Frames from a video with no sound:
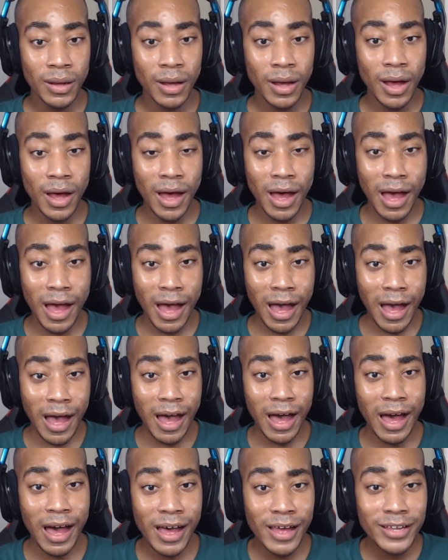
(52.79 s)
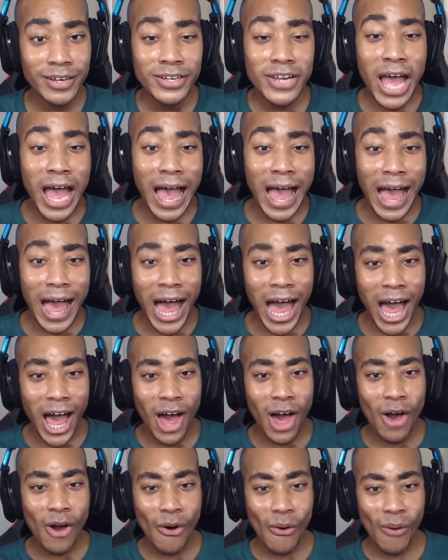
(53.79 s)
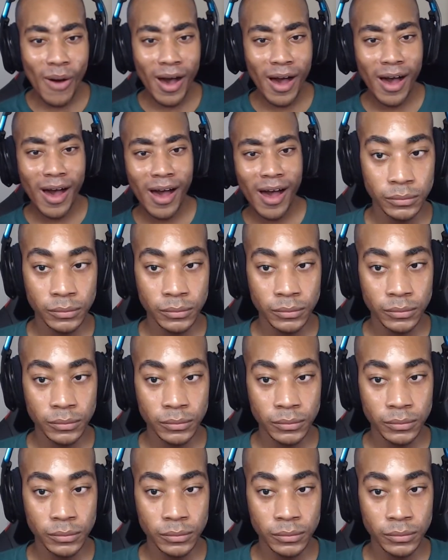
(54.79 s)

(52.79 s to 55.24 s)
Oh, no!